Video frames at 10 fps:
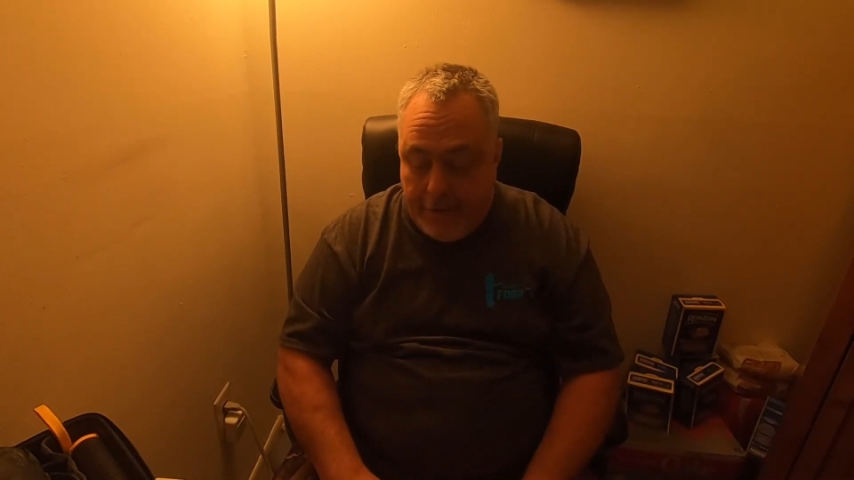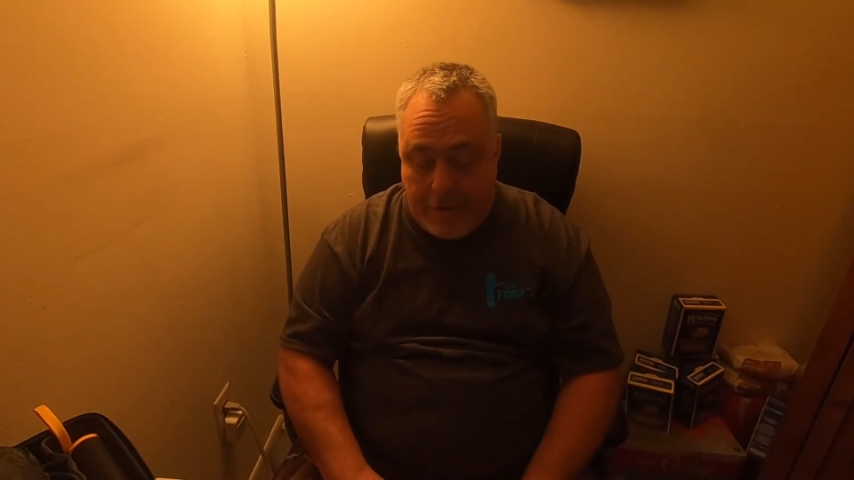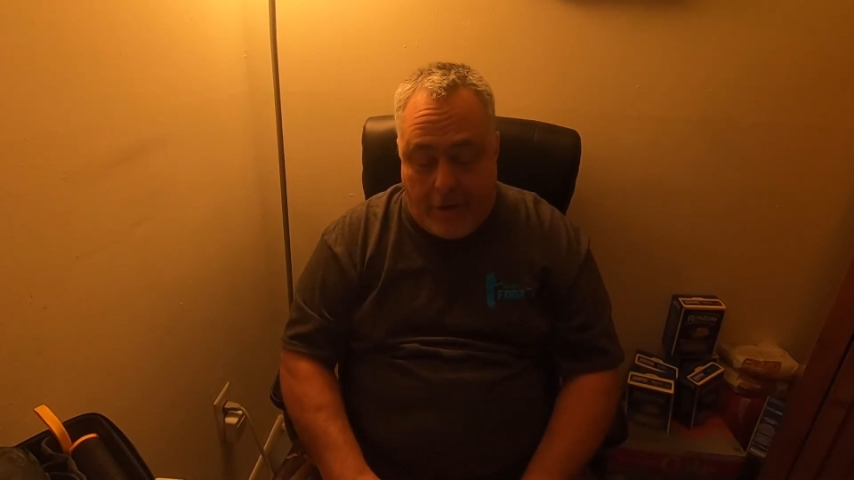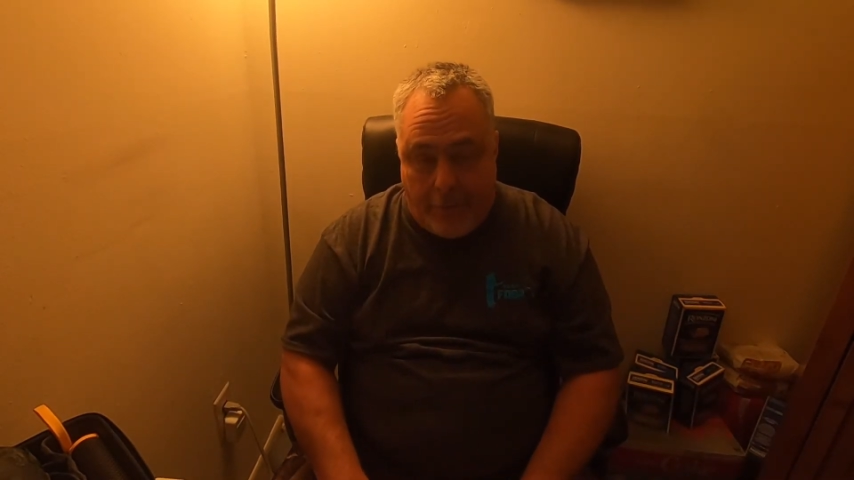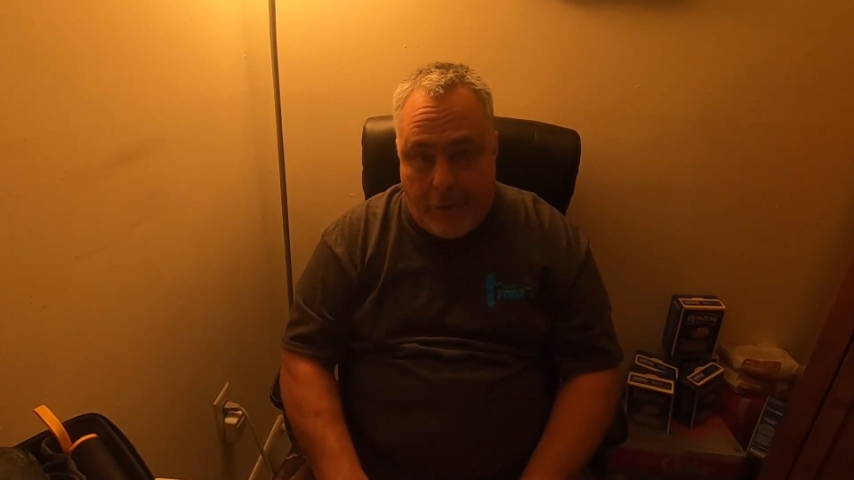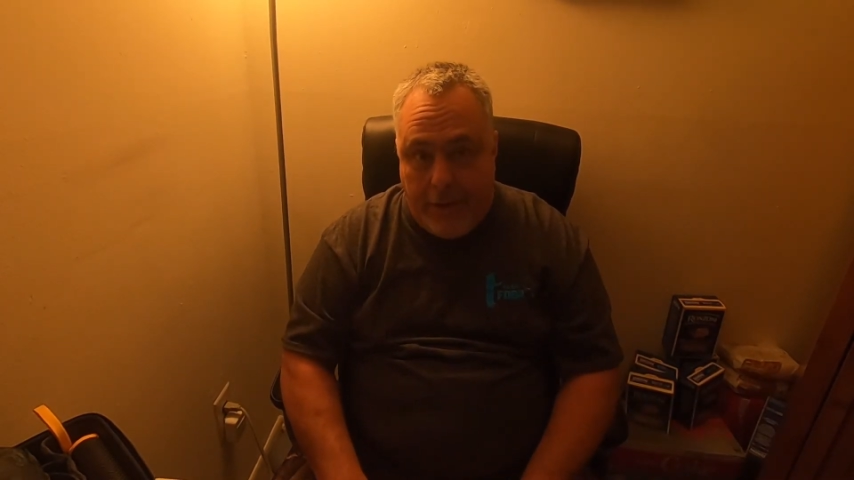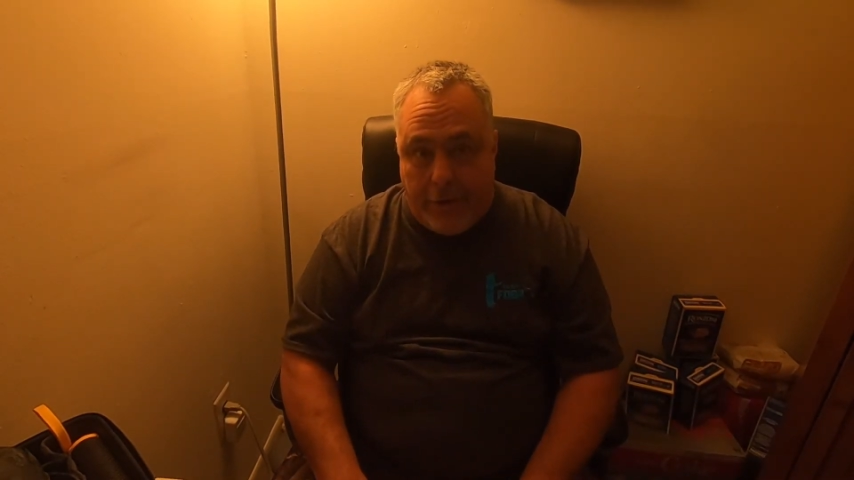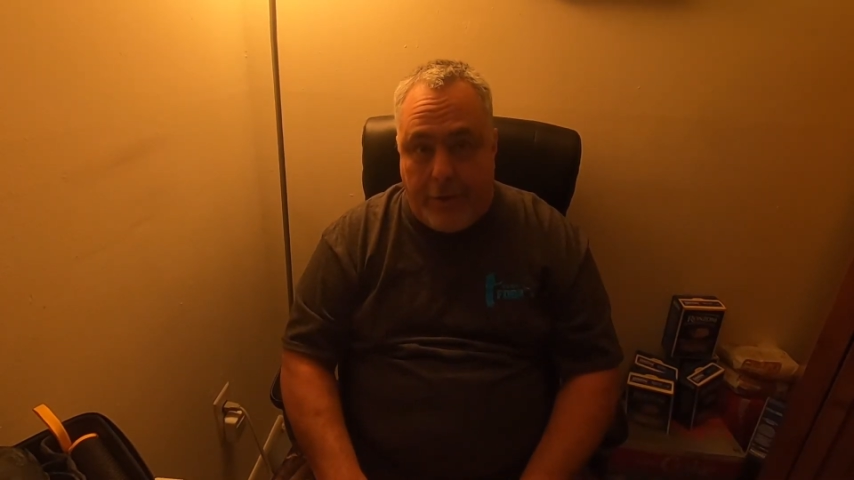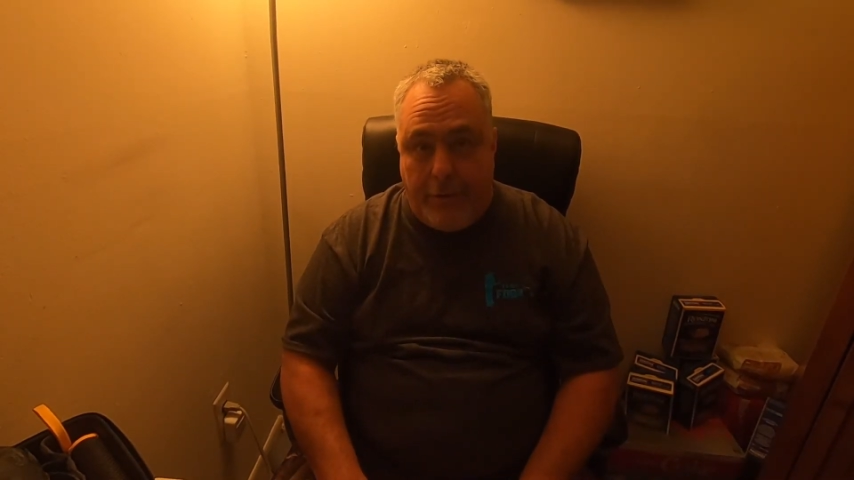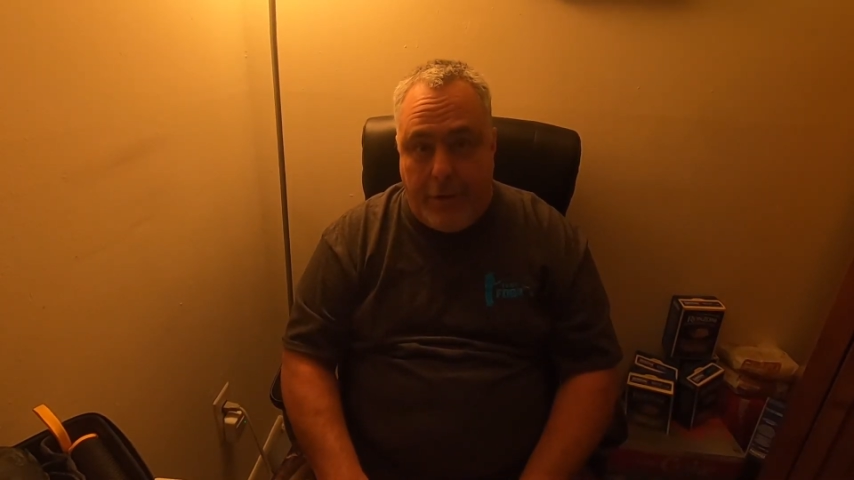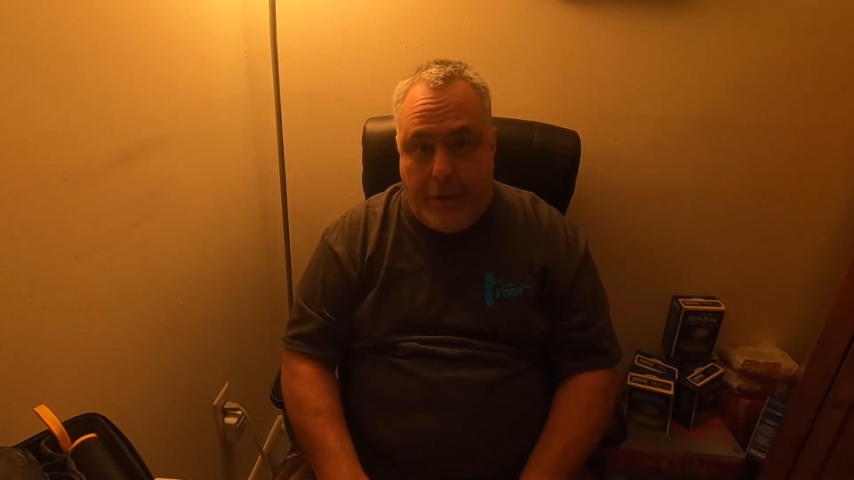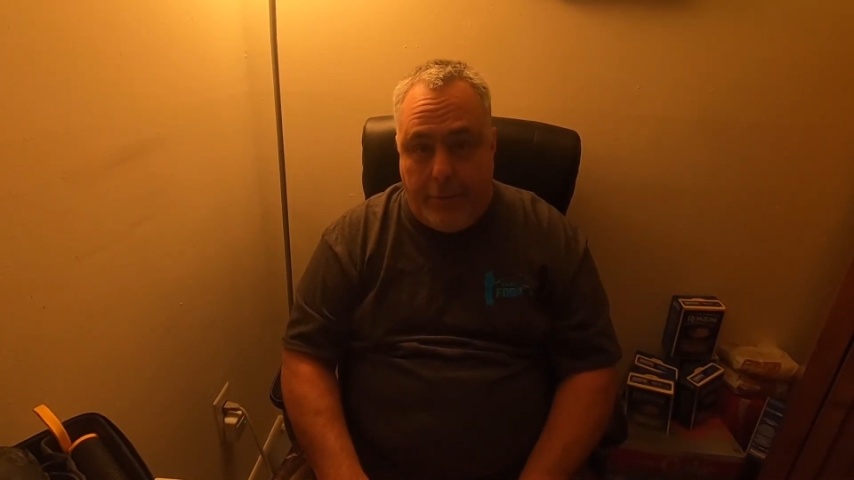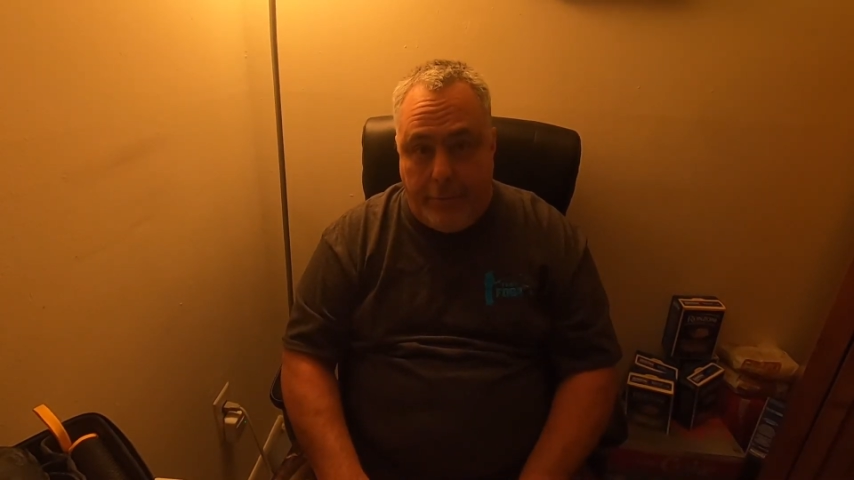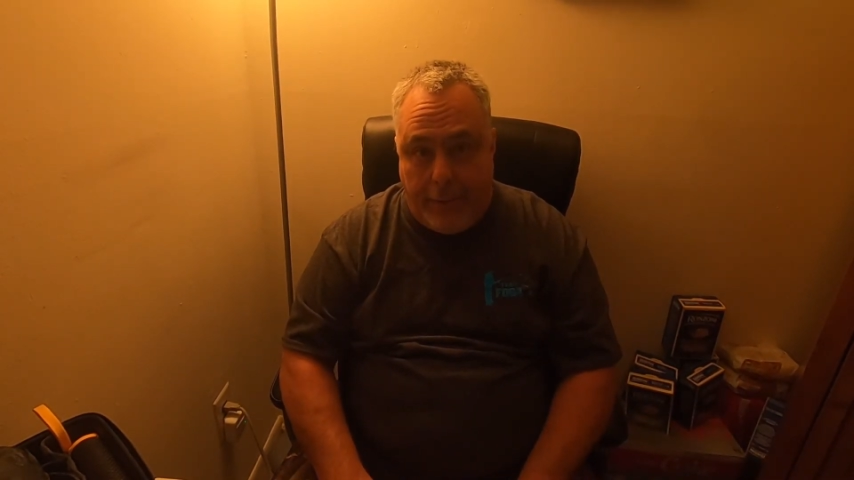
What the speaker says: So I'm really looking at going